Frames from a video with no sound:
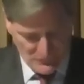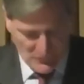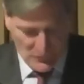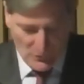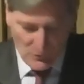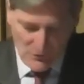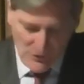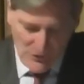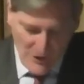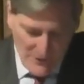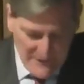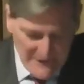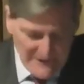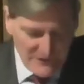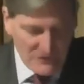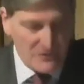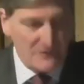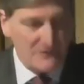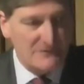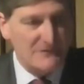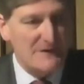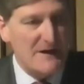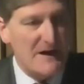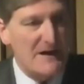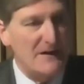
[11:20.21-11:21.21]
although it
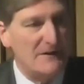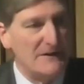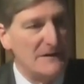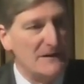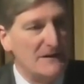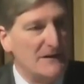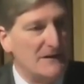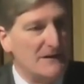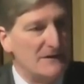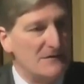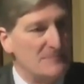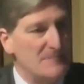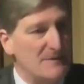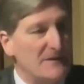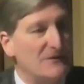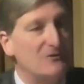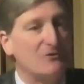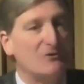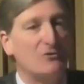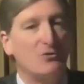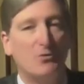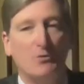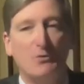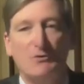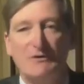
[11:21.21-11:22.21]
could vary a little bit
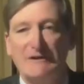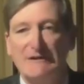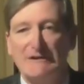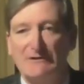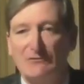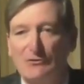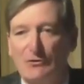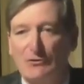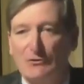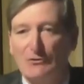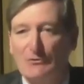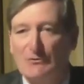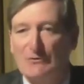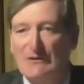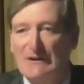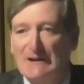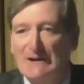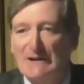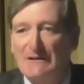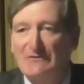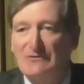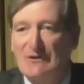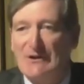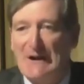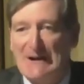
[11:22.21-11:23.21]
according to
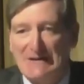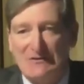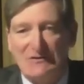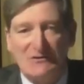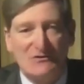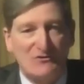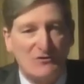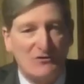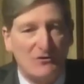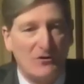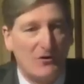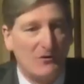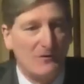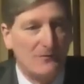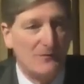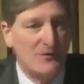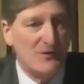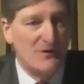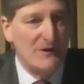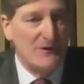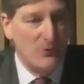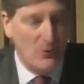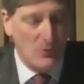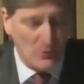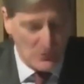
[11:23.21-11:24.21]
the taste of
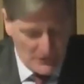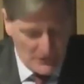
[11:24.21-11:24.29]
the law